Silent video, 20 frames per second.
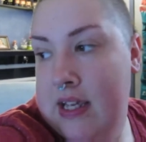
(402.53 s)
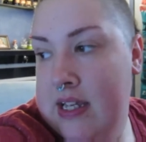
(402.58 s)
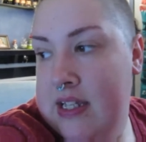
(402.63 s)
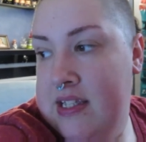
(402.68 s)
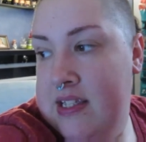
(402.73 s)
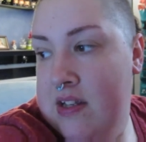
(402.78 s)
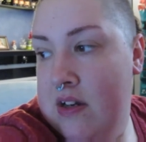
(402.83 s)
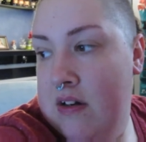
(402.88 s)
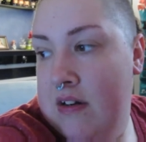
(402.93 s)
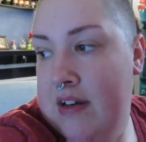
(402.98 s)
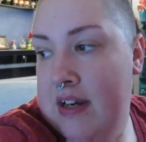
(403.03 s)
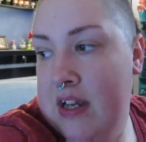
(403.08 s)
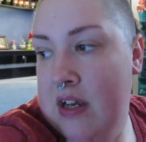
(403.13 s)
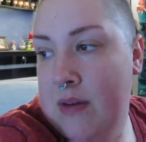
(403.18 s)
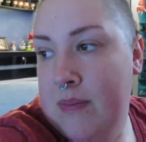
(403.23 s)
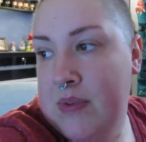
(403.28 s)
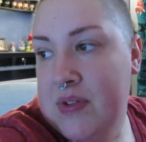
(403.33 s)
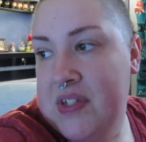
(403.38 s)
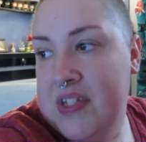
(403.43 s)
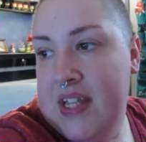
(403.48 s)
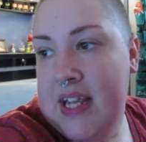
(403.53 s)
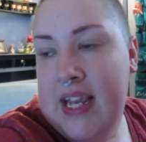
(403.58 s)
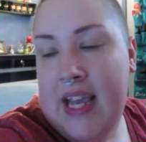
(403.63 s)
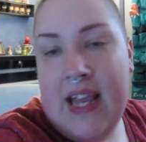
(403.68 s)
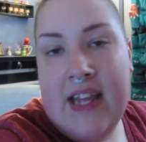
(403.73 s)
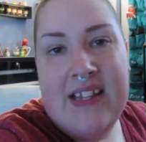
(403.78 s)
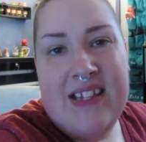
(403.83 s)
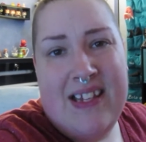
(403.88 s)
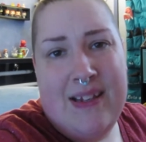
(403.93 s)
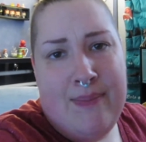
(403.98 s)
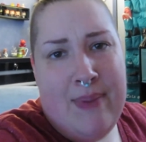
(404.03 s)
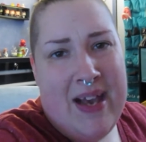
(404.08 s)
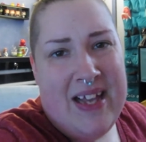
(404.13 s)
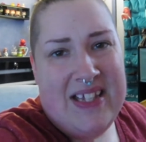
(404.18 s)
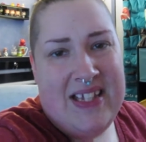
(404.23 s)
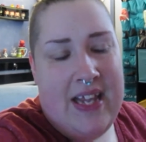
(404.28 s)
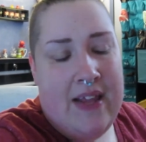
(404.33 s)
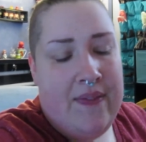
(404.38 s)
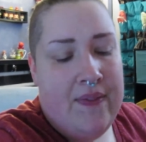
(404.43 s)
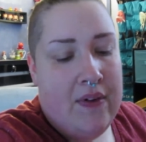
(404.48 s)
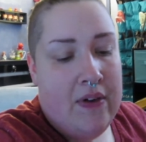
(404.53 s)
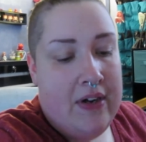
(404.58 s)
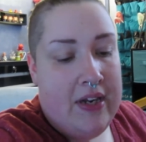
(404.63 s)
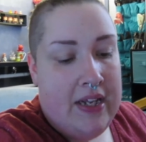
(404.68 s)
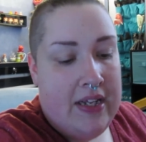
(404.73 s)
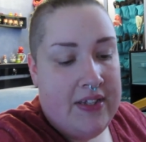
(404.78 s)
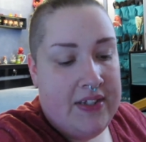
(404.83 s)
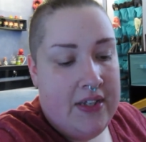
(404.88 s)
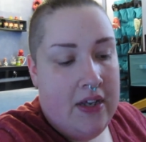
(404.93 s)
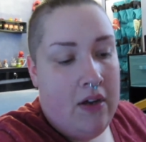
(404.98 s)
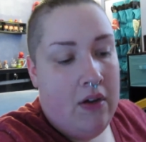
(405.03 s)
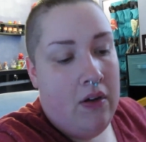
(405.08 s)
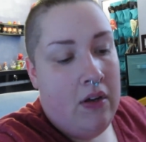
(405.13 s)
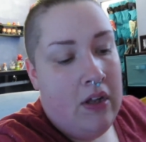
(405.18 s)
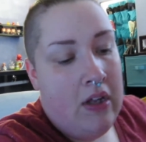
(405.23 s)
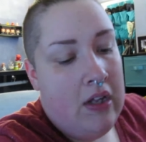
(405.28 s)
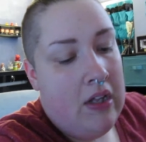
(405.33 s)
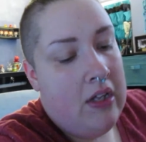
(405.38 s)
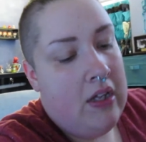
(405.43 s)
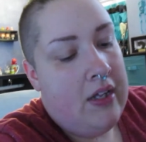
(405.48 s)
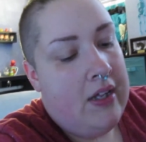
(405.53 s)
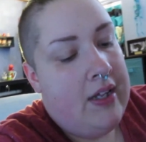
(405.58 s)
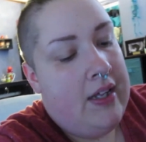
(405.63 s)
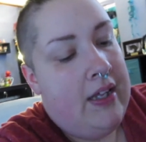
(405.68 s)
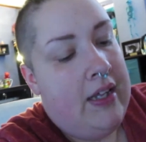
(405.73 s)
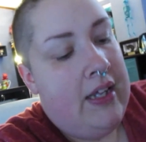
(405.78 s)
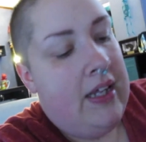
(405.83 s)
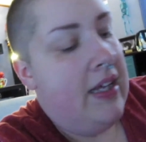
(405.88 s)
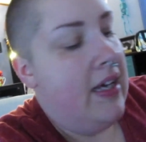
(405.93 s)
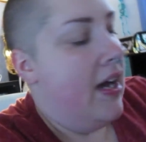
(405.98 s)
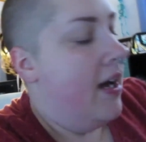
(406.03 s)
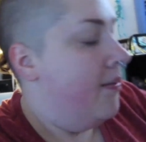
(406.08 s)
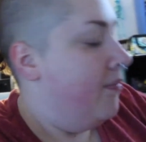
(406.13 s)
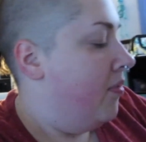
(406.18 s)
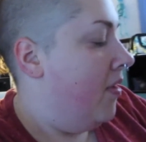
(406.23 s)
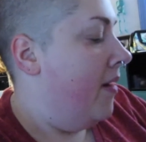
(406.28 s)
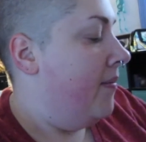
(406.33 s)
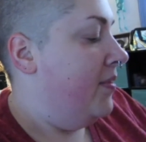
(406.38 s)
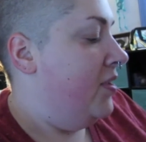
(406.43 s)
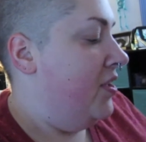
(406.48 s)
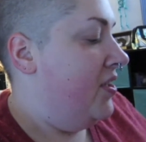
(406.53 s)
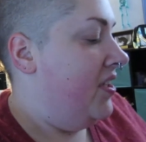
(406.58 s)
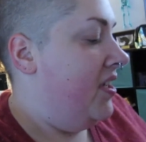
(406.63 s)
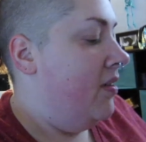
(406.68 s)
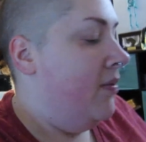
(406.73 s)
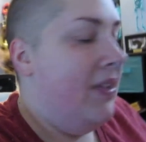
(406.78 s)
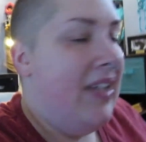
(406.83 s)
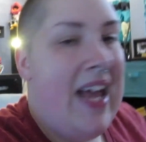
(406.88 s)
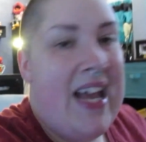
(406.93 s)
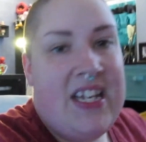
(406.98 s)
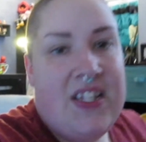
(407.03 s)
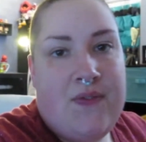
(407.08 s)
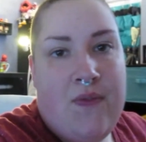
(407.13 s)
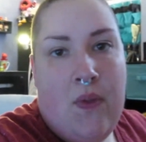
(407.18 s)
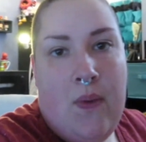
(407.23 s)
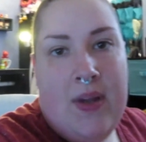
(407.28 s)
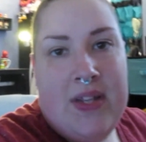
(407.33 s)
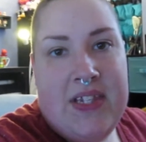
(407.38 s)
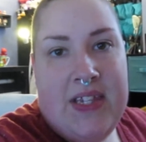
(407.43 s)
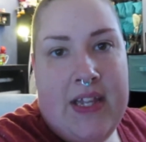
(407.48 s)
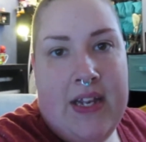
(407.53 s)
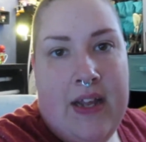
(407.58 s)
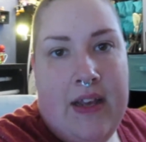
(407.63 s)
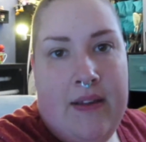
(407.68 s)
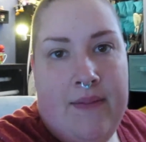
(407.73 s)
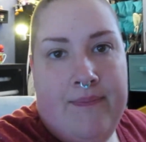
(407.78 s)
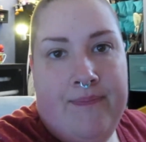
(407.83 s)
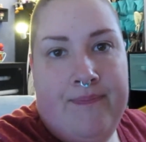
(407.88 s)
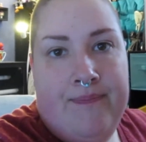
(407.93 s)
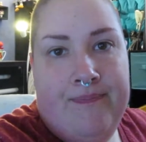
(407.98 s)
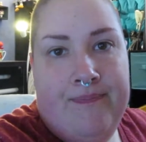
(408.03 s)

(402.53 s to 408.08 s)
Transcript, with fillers: It's already almost like, 8, it's like past 8.30, so I'm probably just going to relax for the rest of the night.